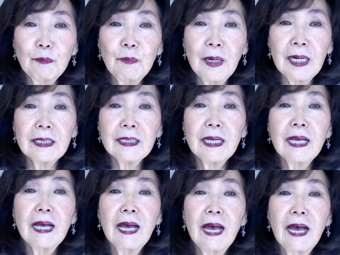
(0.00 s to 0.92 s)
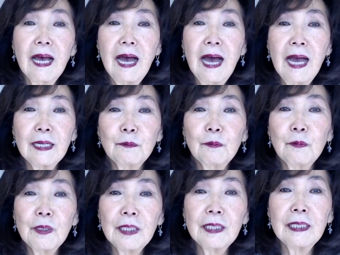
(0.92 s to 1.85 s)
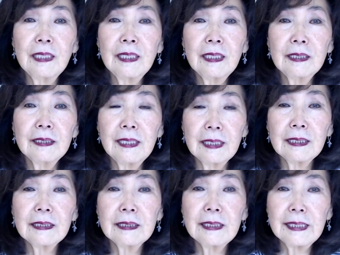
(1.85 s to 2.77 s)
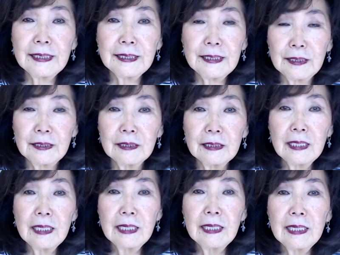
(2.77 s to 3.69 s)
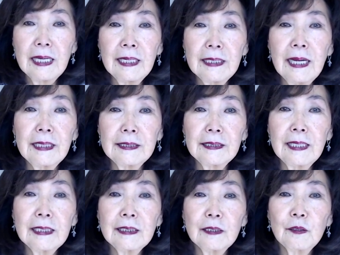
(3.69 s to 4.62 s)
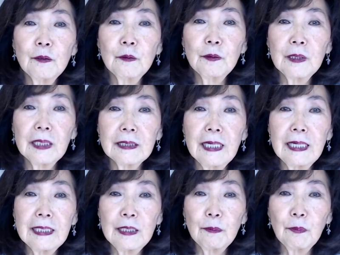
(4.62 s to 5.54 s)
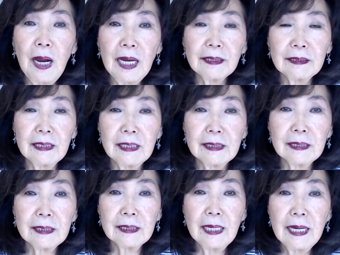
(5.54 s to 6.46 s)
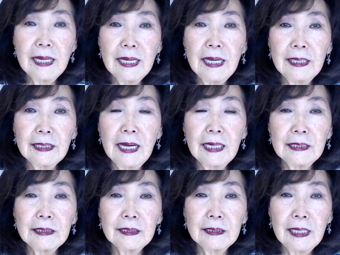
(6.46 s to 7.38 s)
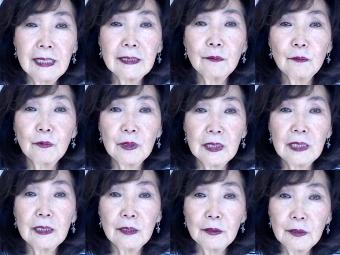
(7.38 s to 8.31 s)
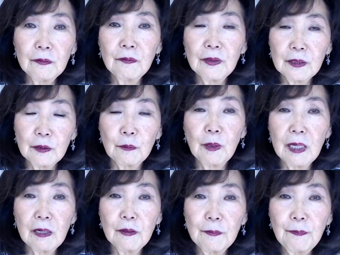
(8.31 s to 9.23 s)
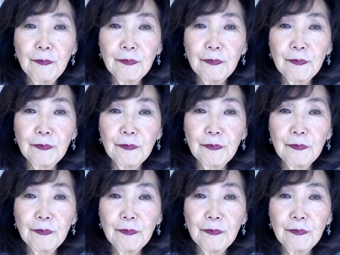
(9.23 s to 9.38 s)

but I really didn't listen and I didn't do the daily practice and I didn't really learn very well."